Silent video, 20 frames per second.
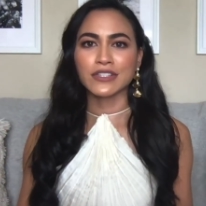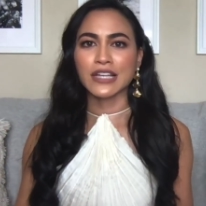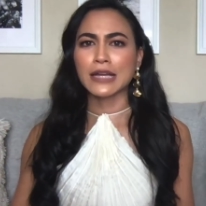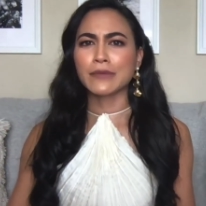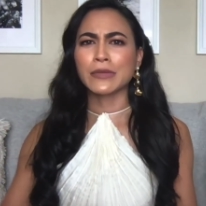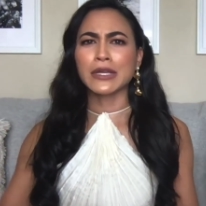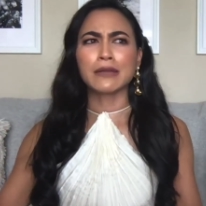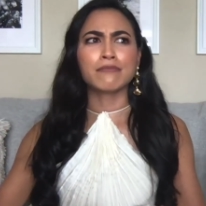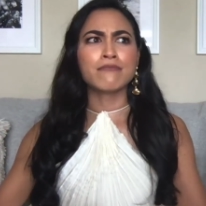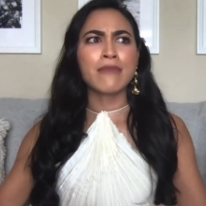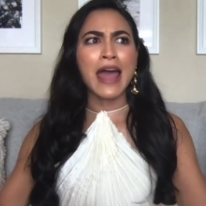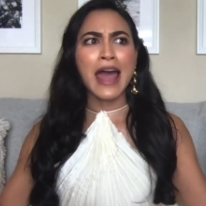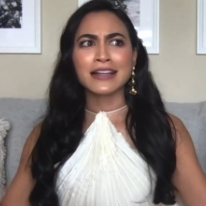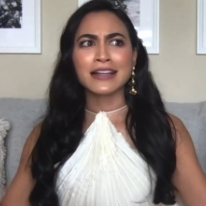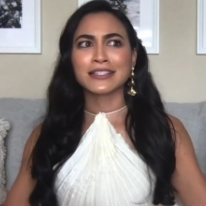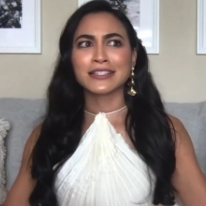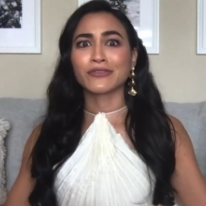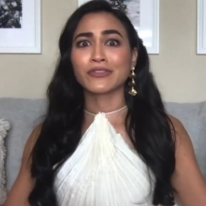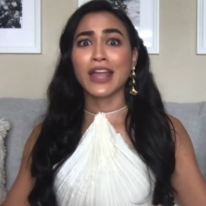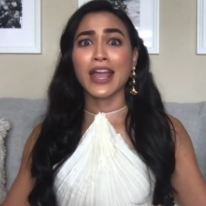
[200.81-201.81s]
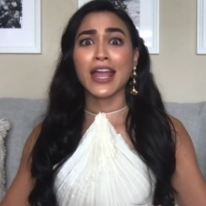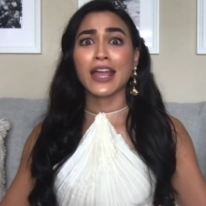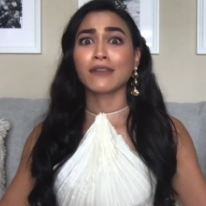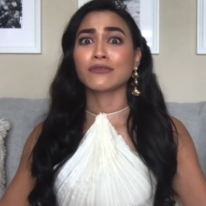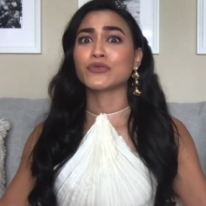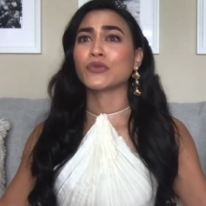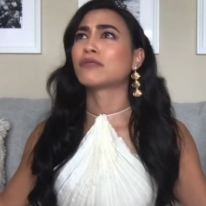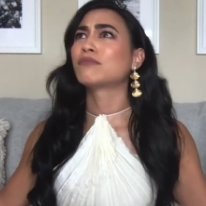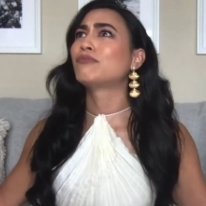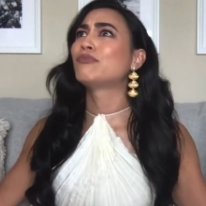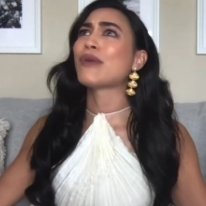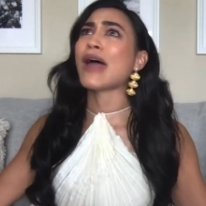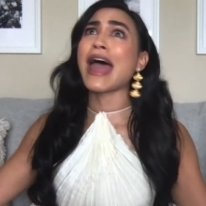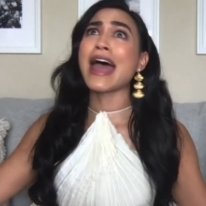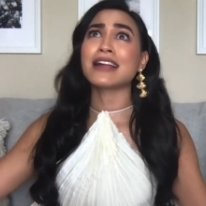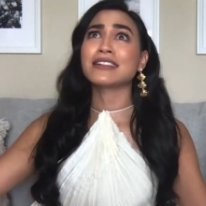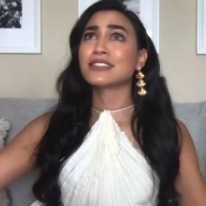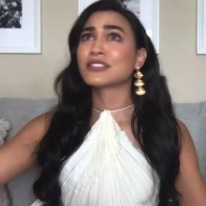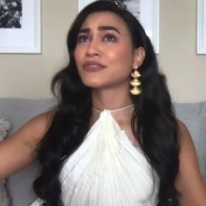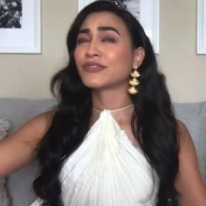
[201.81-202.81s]
I mean, massive caves with
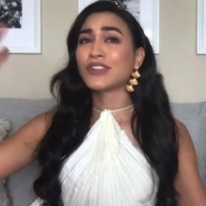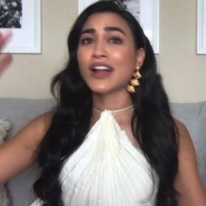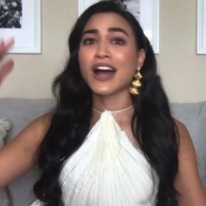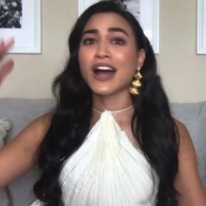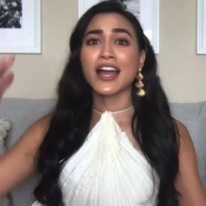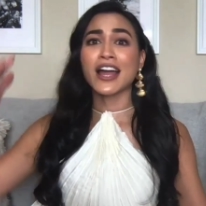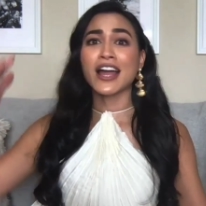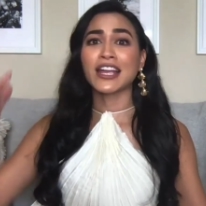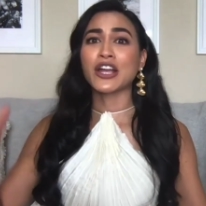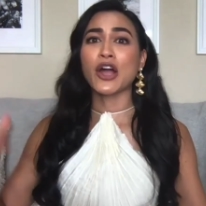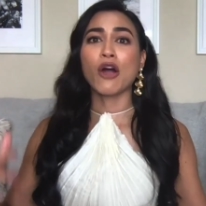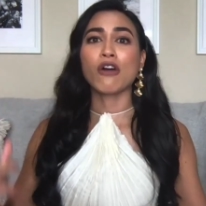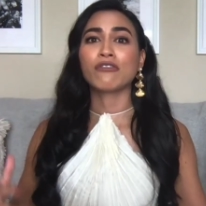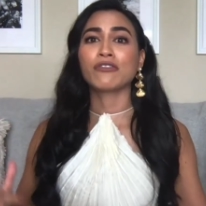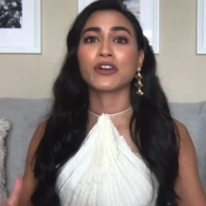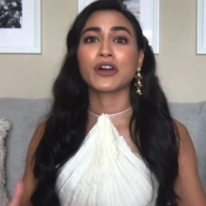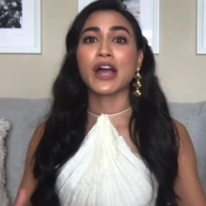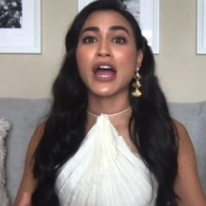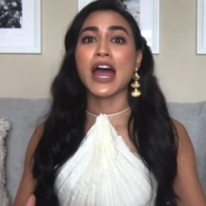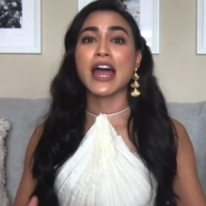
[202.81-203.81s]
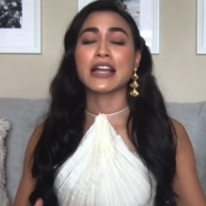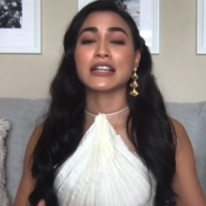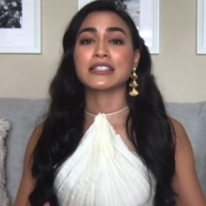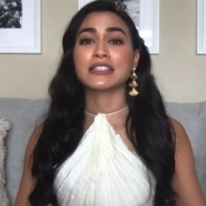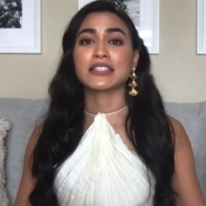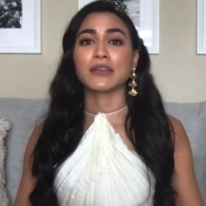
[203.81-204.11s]
bats flying over us.